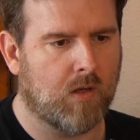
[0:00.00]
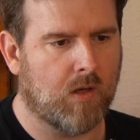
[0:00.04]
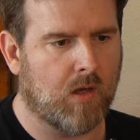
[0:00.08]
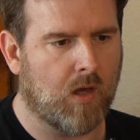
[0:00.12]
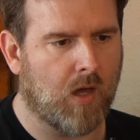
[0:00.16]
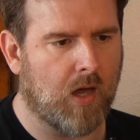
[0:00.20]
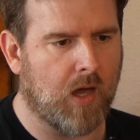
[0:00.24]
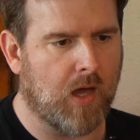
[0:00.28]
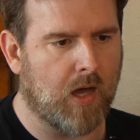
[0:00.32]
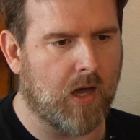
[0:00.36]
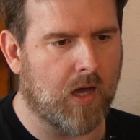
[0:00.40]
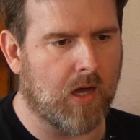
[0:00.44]

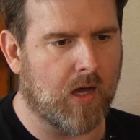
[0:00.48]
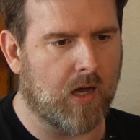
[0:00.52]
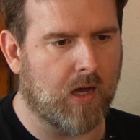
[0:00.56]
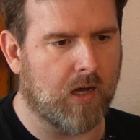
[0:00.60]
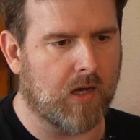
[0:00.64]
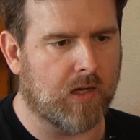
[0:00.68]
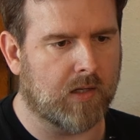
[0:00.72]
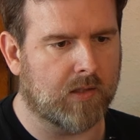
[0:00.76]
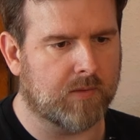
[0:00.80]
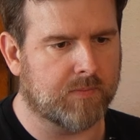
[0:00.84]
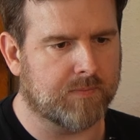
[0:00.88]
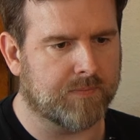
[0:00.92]

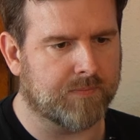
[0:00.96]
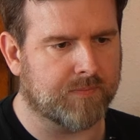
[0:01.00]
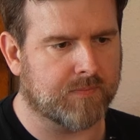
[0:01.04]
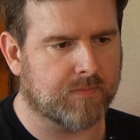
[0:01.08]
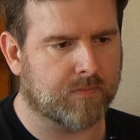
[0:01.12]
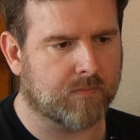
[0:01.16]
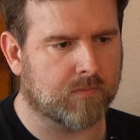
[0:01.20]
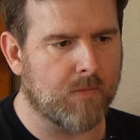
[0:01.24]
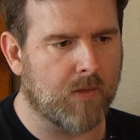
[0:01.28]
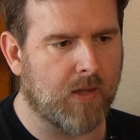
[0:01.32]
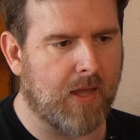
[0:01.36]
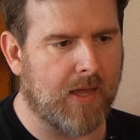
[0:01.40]
And
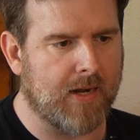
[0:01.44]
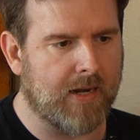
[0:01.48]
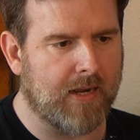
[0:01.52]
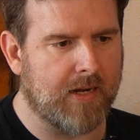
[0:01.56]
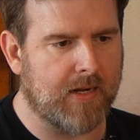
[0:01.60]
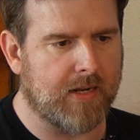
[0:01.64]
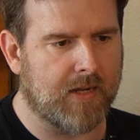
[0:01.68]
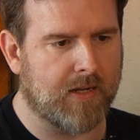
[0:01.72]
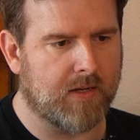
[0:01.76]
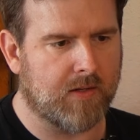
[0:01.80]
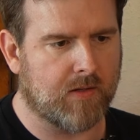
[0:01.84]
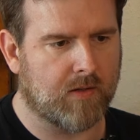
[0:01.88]

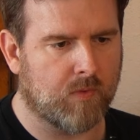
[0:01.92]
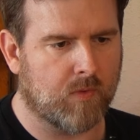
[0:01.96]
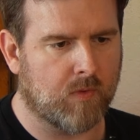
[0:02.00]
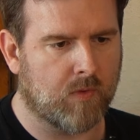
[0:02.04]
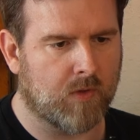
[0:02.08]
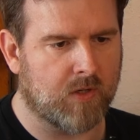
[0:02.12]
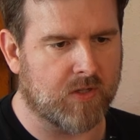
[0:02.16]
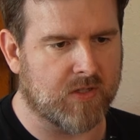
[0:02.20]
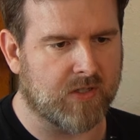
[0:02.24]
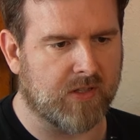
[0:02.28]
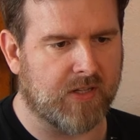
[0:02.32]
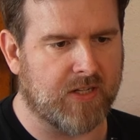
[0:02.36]
in it,
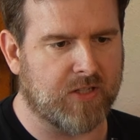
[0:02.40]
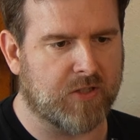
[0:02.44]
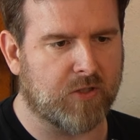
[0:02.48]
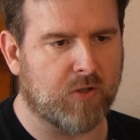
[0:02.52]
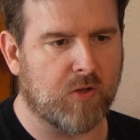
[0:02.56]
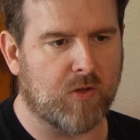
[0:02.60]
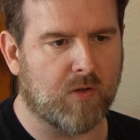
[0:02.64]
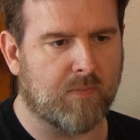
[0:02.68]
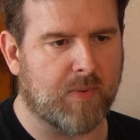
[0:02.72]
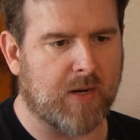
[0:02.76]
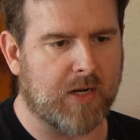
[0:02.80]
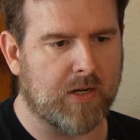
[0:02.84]
there's links
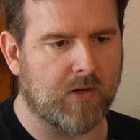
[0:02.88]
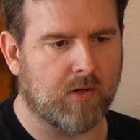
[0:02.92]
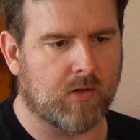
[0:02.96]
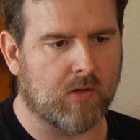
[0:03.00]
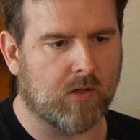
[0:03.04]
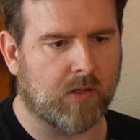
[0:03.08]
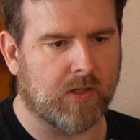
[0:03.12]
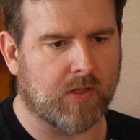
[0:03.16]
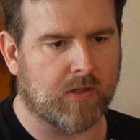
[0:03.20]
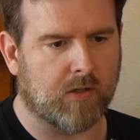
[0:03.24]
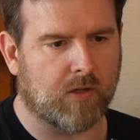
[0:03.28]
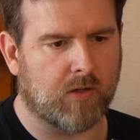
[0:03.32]
to the button
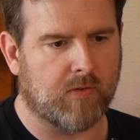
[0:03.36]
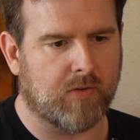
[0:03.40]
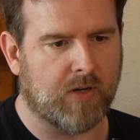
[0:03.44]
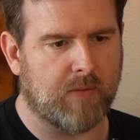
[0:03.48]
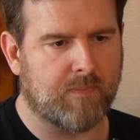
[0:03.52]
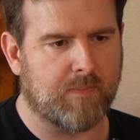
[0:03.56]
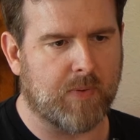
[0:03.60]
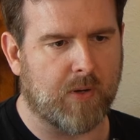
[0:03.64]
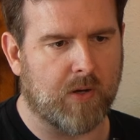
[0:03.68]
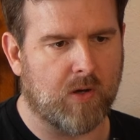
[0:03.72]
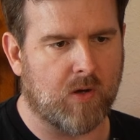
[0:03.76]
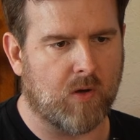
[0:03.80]
clicker
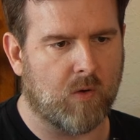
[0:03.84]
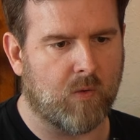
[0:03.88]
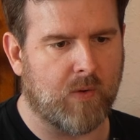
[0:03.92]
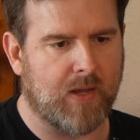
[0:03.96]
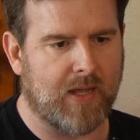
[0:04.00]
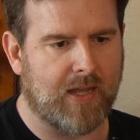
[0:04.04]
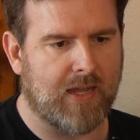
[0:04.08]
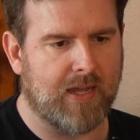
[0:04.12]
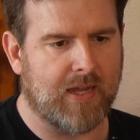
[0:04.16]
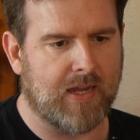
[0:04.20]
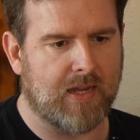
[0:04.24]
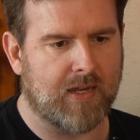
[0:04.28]

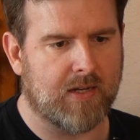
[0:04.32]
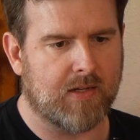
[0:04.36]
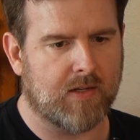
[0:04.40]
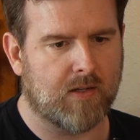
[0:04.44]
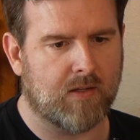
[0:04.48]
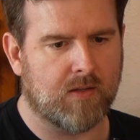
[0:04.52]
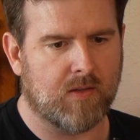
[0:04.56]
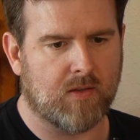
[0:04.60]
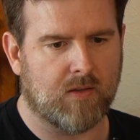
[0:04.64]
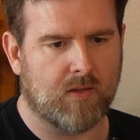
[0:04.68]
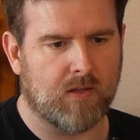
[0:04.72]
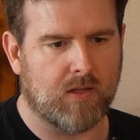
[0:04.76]
repo
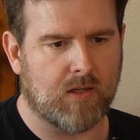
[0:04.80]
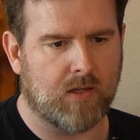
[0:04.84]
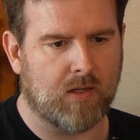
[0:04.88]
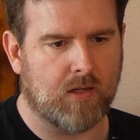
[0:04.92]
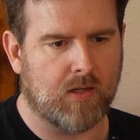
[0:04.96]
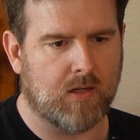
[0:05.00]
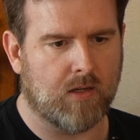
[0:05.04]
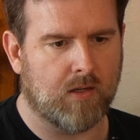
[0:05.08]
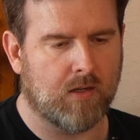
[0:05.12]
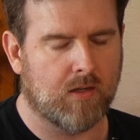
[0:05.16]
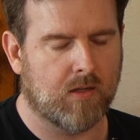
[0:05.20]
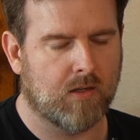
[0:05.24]
in
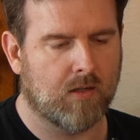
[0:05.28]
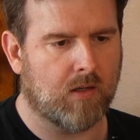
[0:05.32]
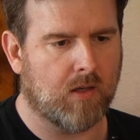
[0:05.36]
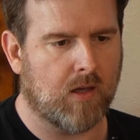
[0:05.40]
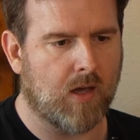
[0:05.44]
the